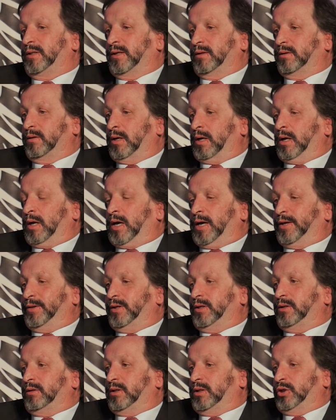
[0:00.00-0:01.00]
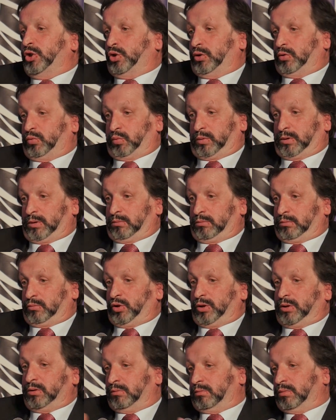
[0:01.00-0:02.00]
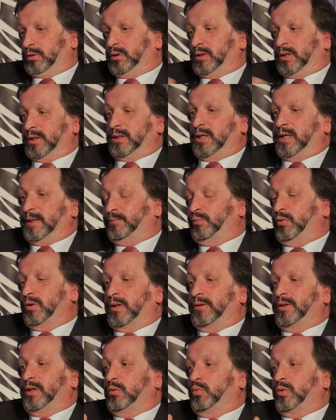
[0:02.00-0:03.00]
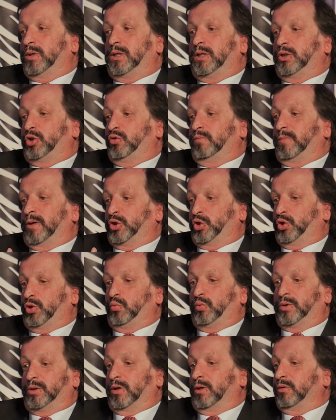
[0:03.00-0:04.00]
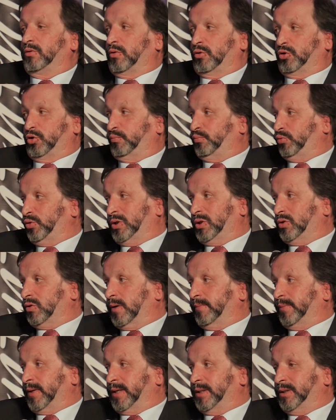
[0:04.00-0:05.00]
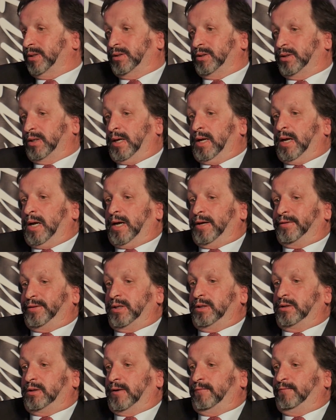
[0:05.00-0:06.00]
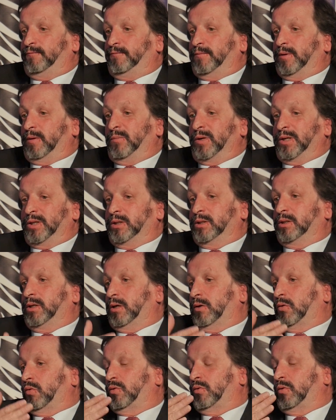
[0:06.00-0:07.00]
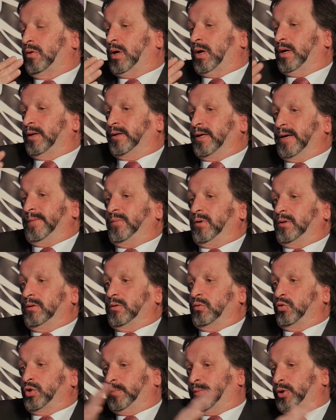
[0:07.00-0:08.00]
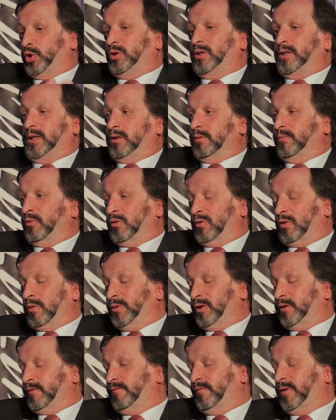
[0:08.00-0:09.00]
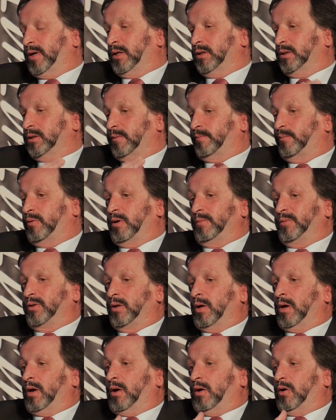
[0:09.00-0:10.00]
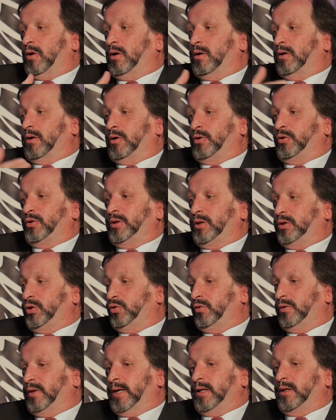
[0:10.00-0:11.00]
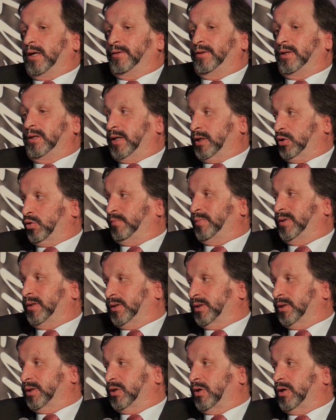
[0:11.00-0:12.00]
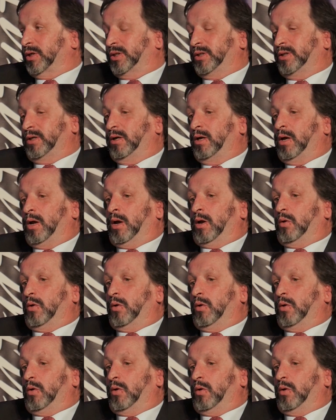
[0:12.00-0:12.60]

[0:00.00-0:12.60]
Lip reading: That I think the issue is it's a side point. I think we need to make sure we don't go to prescribed assets. I think if a minister or government or especially economic affairs department are alluding to that, I think that will be a disaster.